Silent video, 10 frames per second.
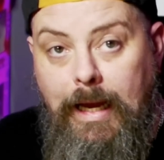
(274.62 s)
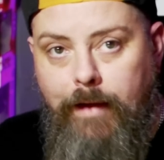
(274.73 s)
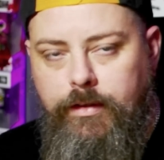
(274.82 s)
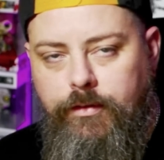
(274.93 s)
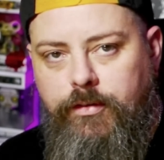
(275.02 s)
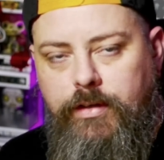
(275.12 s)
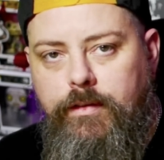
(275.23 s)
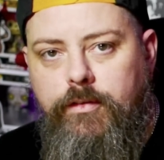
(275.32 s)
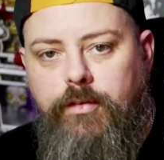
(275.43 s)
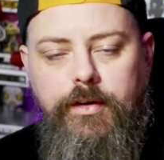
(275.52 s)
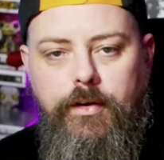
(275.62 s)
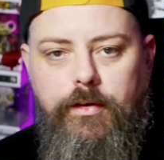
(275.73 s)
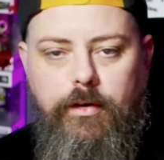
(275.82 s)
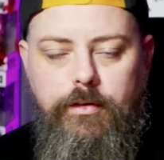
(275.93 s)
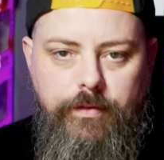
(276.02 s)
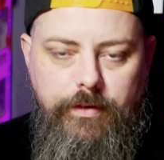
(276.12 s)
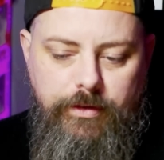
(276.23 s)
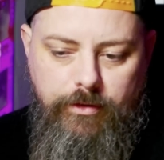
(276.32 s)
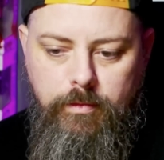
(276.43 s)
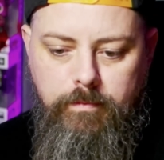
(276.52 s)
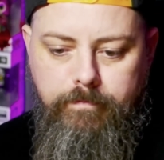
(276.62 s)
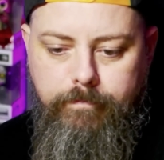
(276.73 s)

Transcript: Having seen the Side Eye Guys video,